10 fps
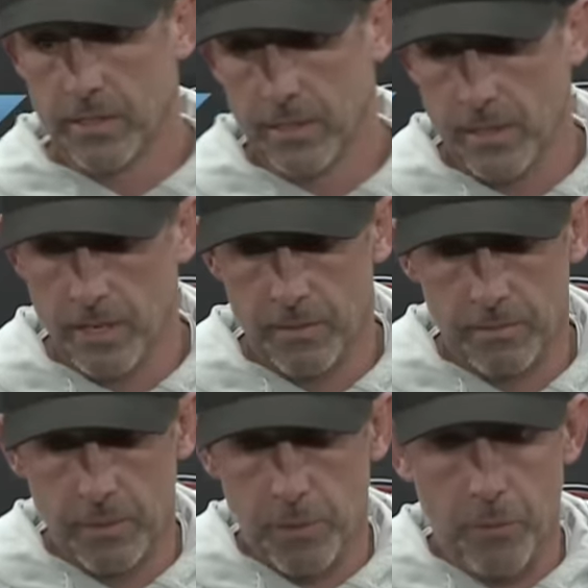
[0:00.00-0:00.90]

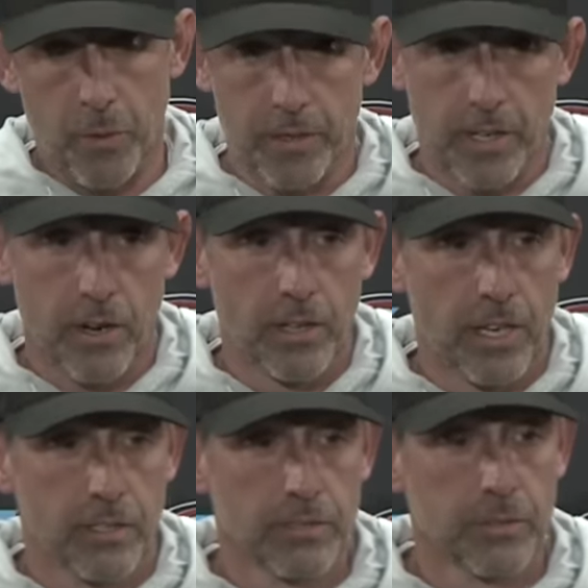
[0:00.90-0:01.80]
um, when we point that all
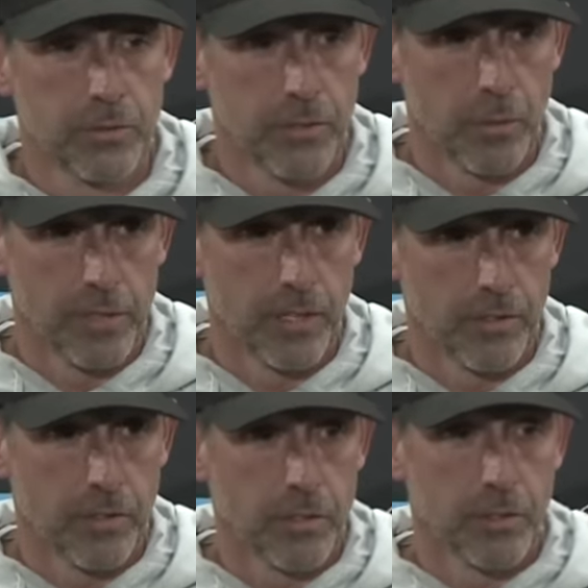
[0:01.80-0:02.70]
out, and when someone
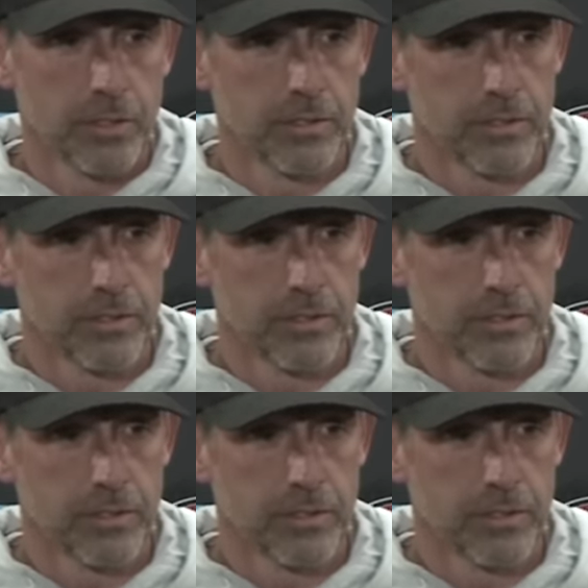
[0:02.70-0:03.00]
doesn't do it,